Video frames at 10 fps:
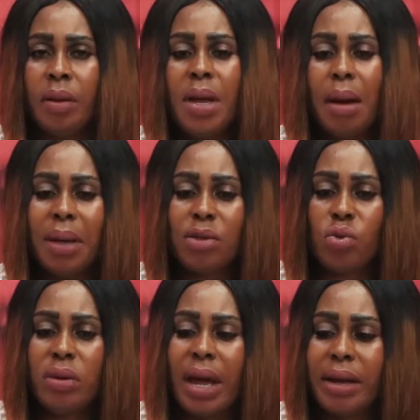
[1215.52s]
Be a
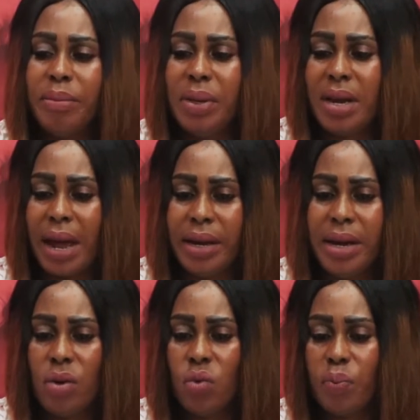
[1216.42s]
master that be
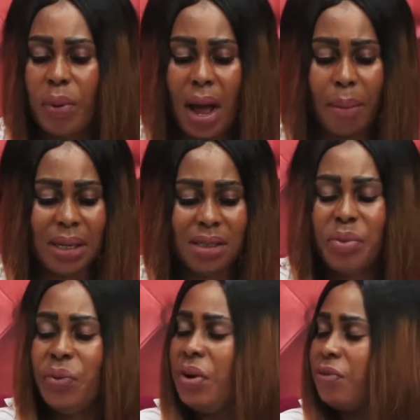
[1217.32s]
Diana Whoopa, but
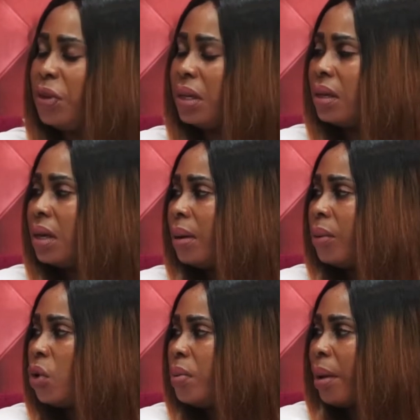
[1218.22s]
me riffy.
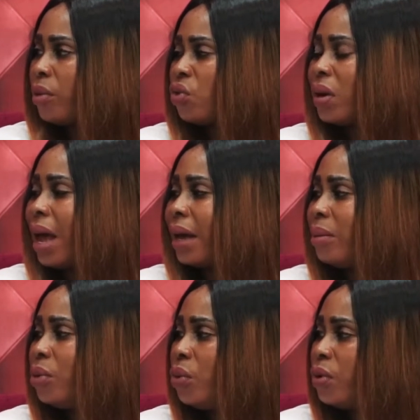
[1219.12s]
You'll be a master
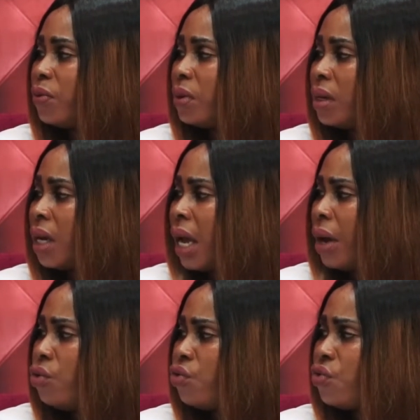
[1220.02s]
Diana riffy.
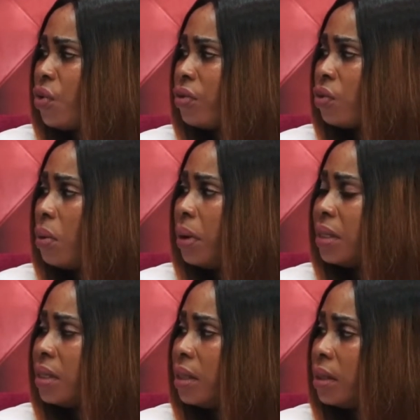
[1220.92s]
And you soon saw
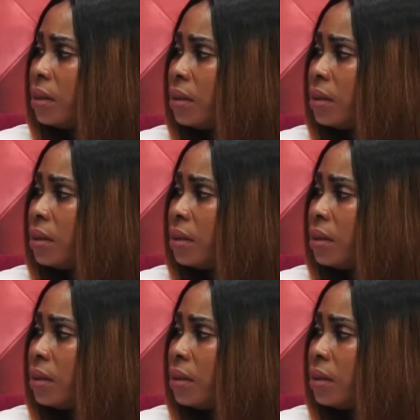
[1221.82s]
actually.